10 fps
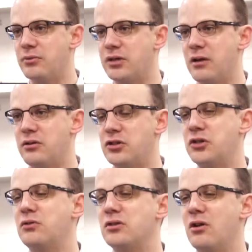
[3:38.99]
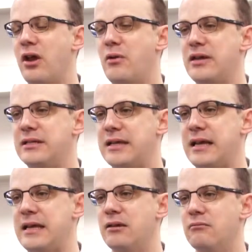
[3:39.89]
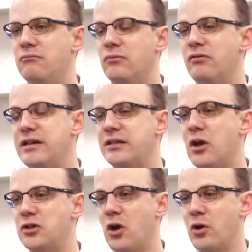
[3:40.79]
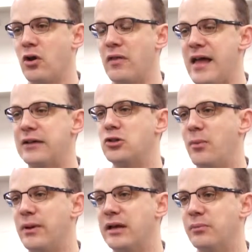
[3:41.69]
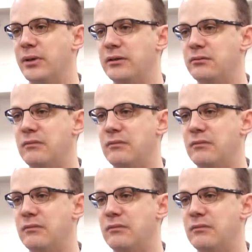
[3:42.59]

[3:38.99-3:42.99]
So the students not only see the research going on in their topic, but